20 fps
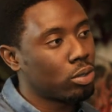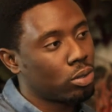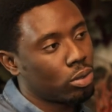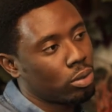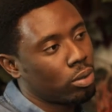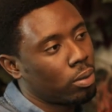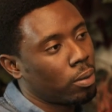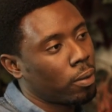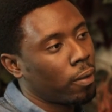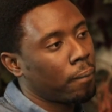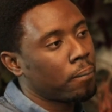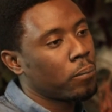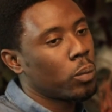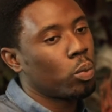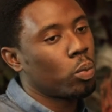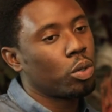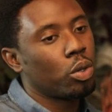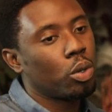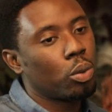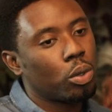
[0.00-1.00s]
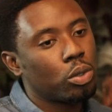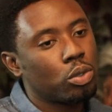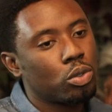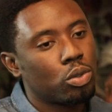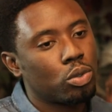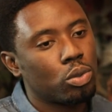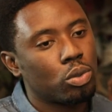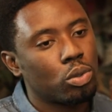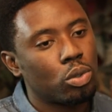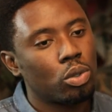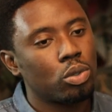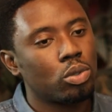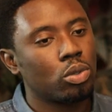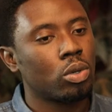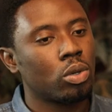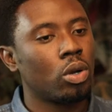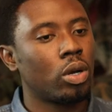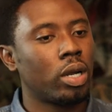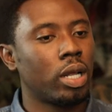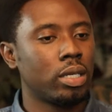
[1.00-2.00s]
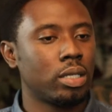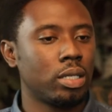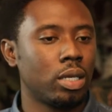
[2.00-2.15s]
way too we don't want to go to God